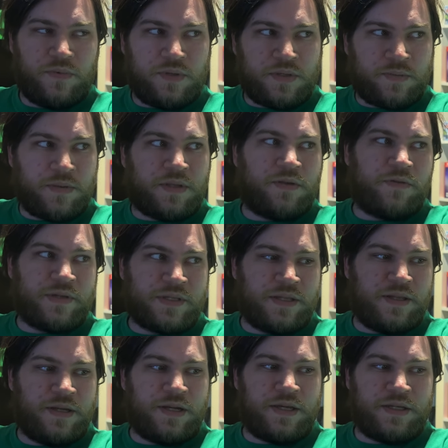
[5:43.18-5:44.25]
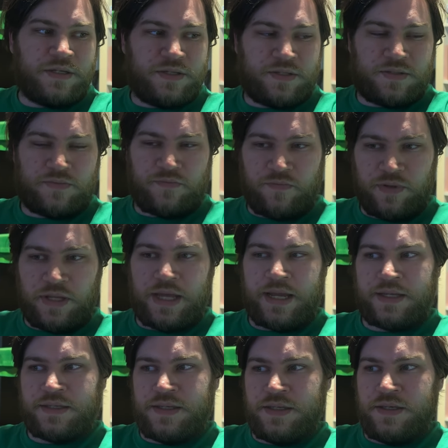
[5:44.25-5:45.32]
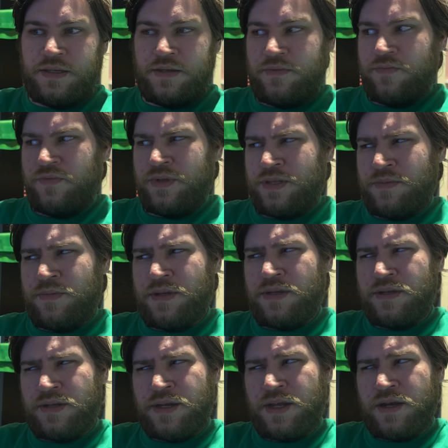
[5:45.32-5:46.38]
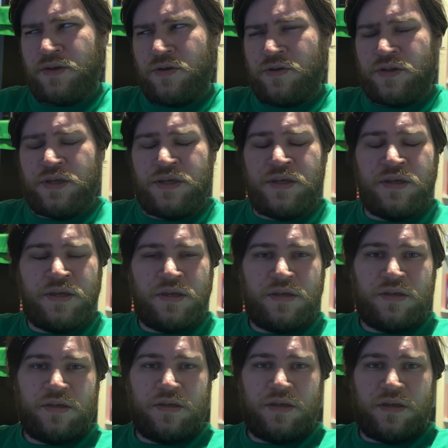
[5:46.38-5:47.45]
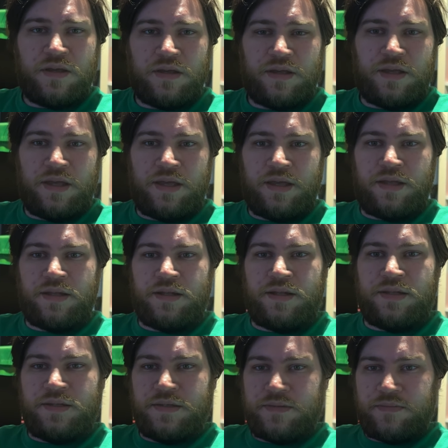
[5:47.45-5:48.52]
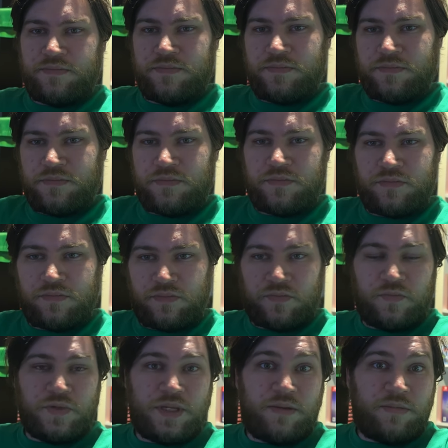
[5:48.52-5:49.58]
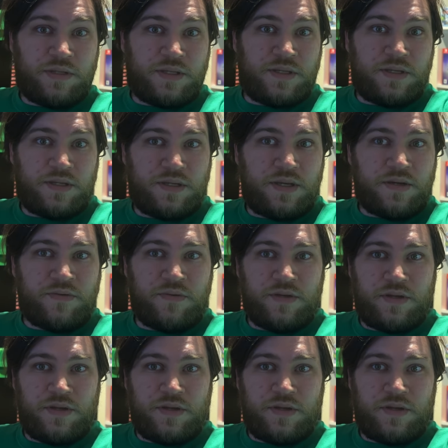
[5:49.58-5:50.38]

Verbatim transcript: I spent the rest of the night just relaxing, went to bed kind of early, and was able to, you know,